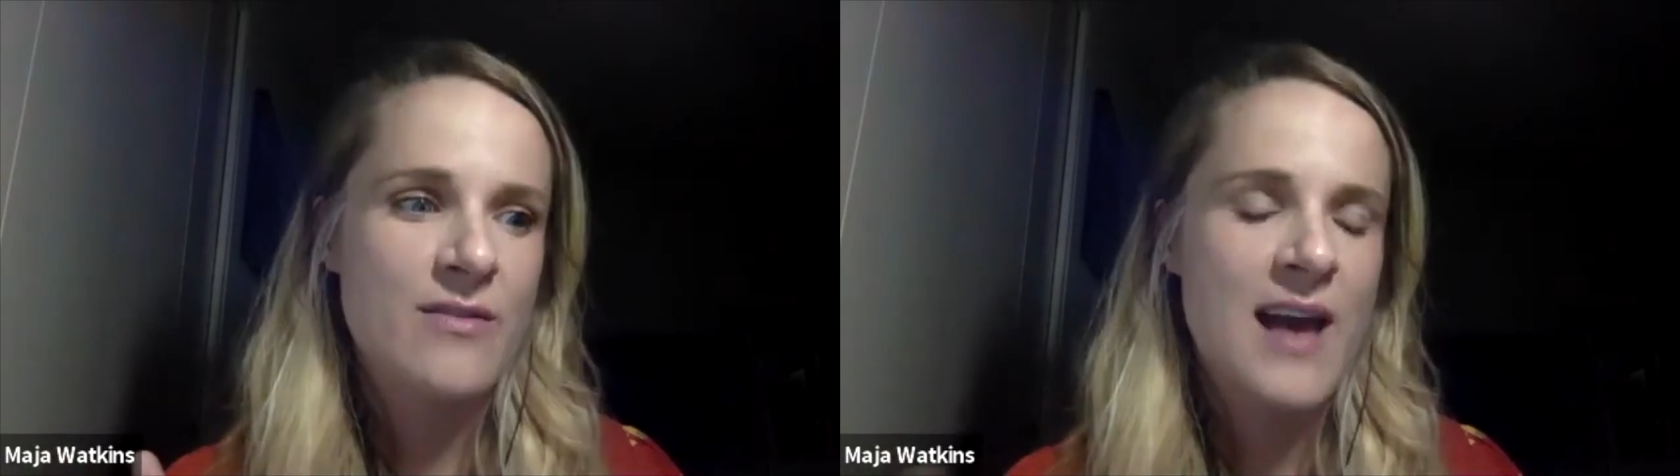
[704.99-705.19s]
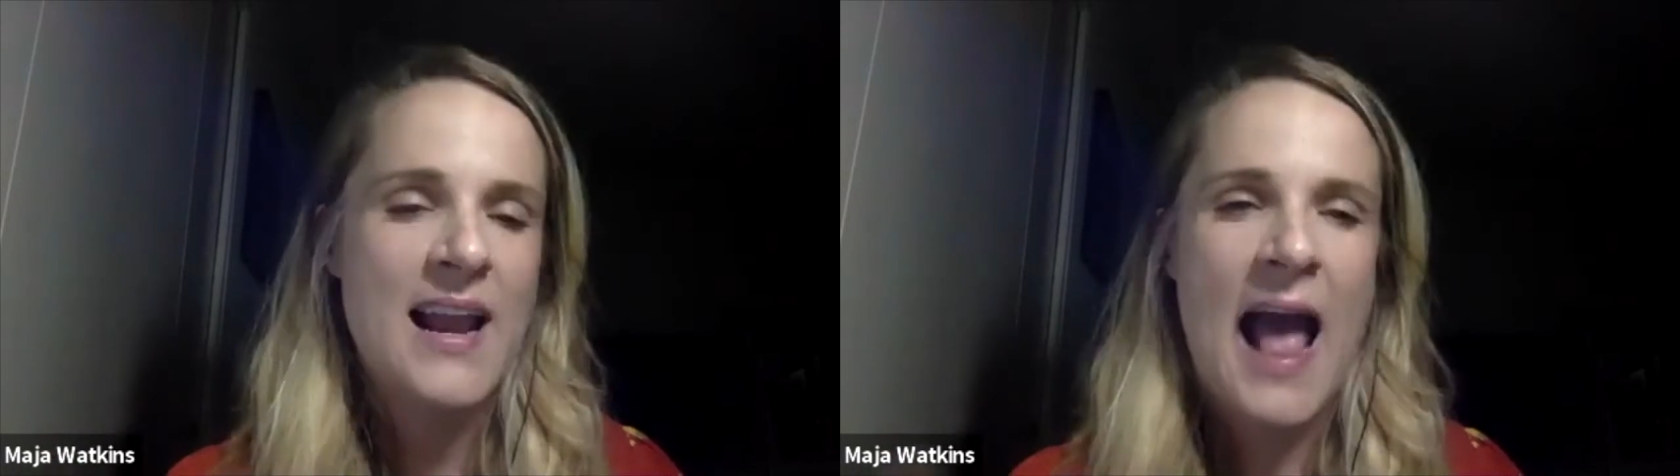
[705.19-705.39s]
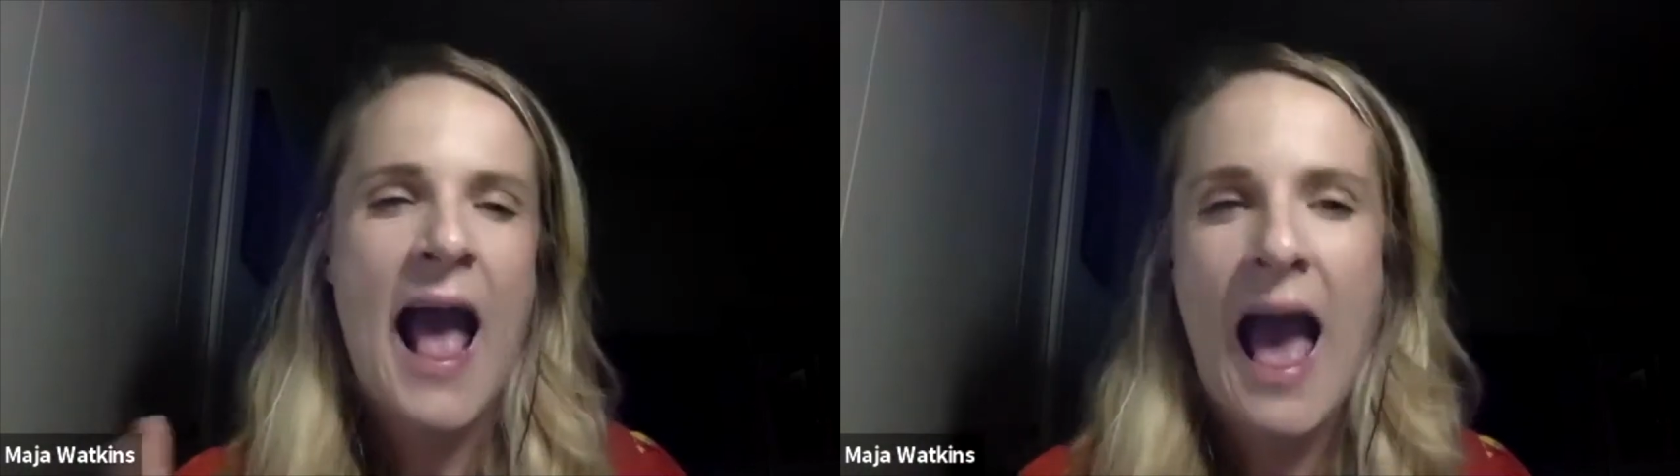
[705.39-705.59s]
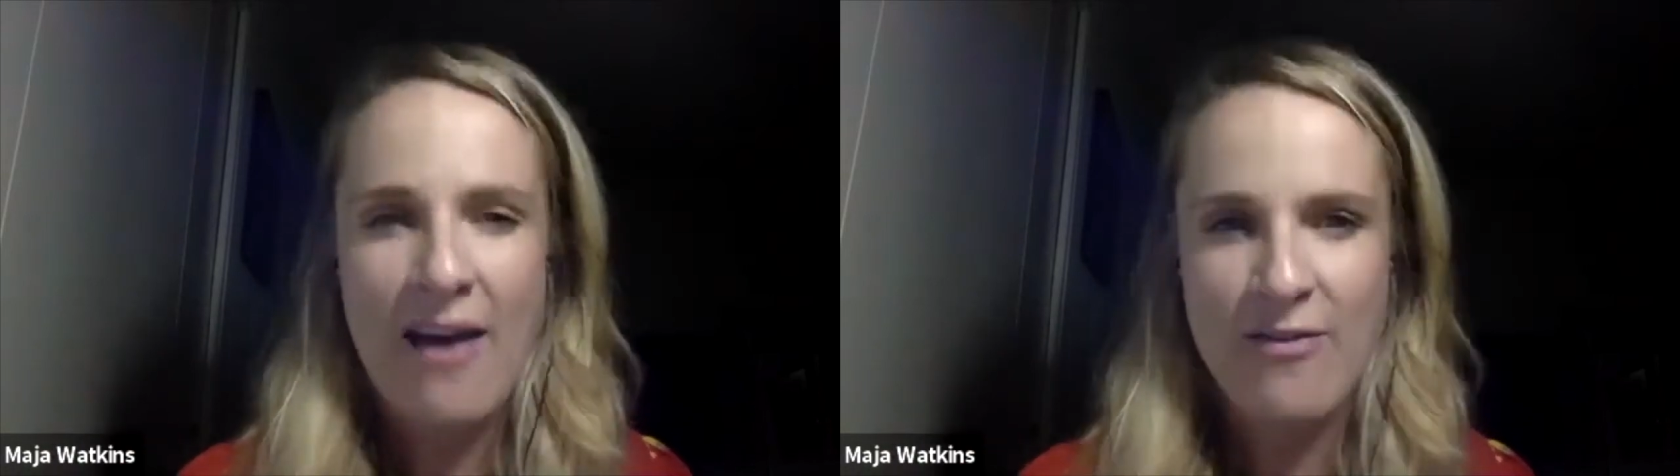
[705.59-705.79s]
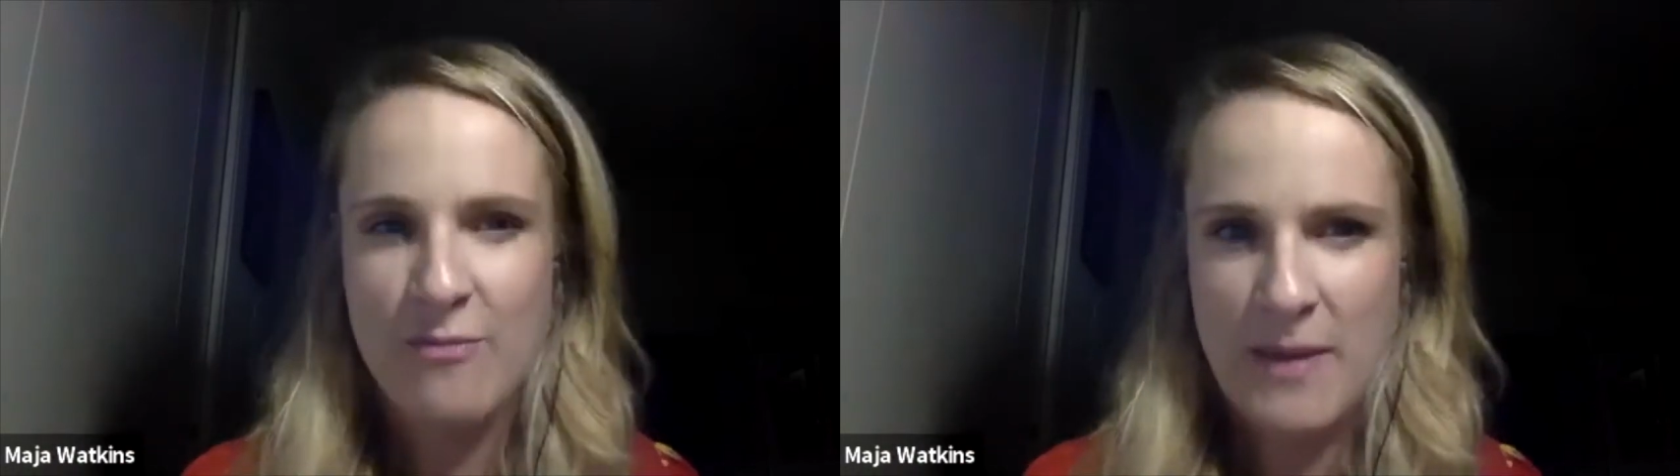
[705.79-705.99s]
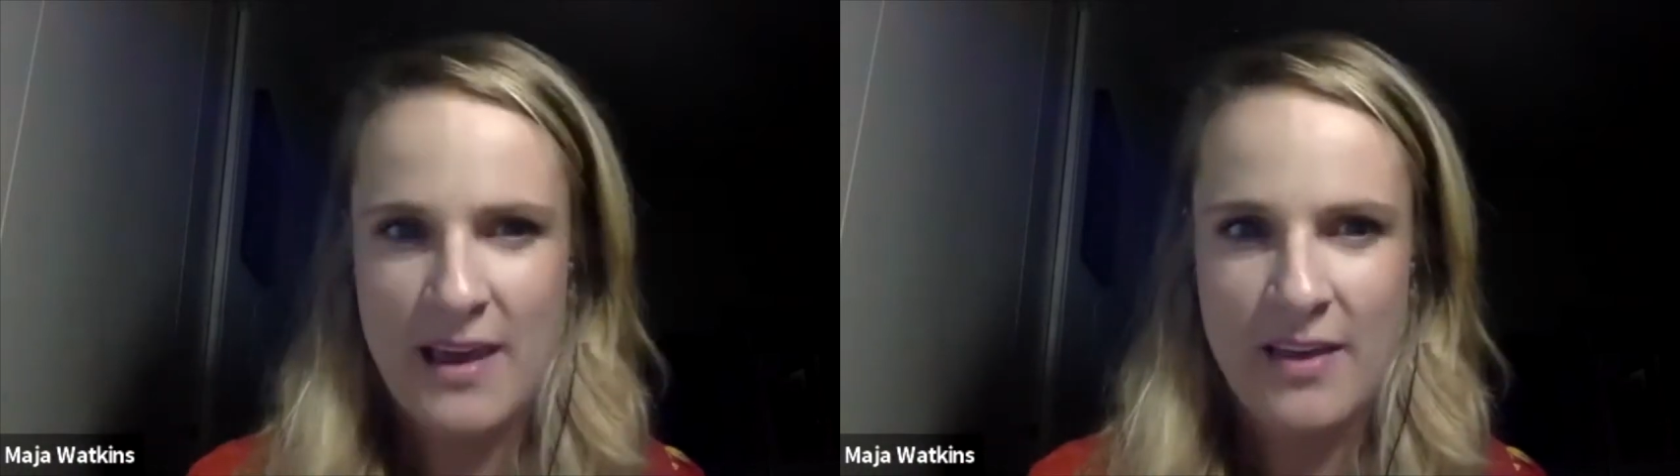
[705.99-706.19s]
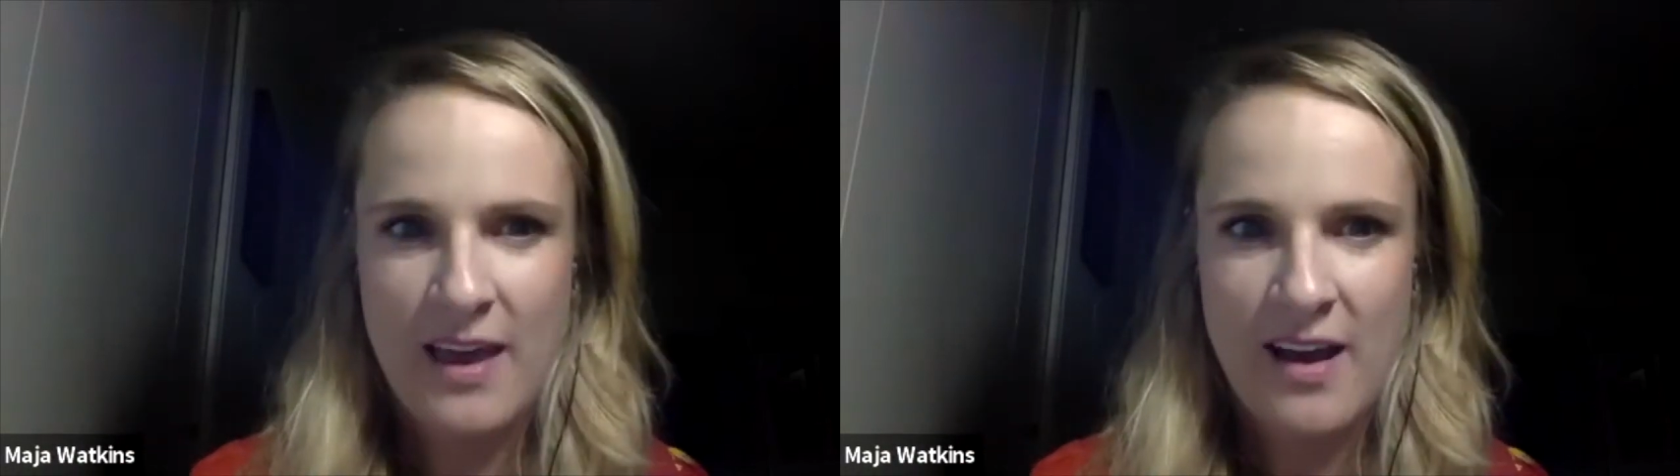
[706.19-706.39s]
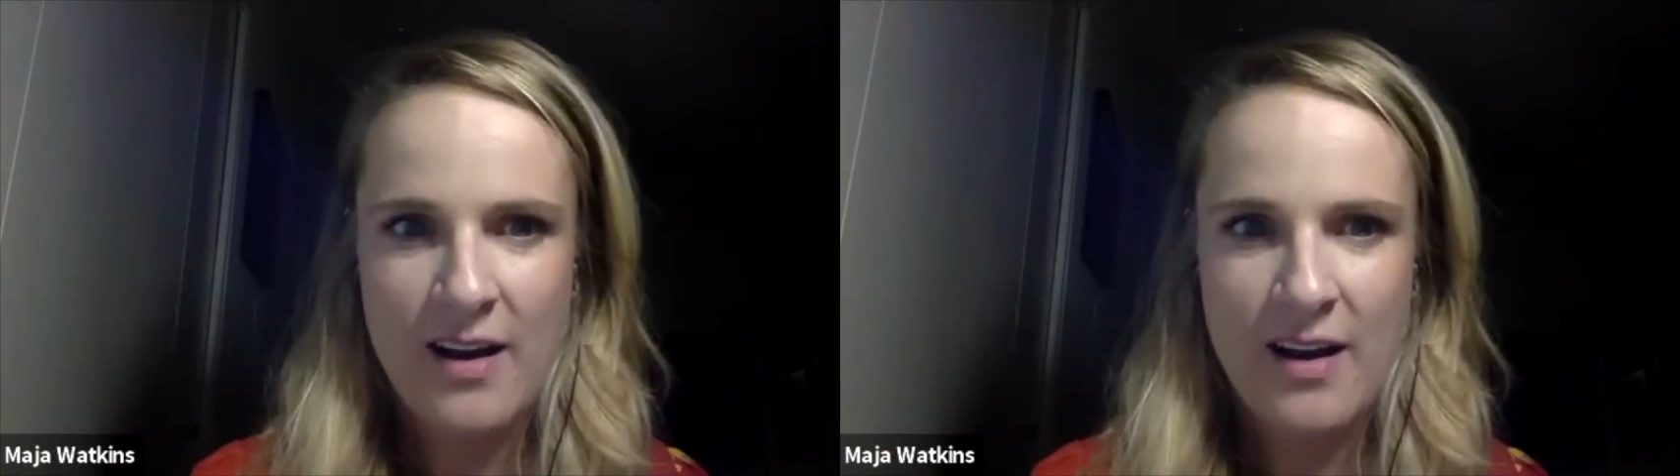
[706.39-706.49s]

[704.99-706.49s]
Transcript: kind of half being there.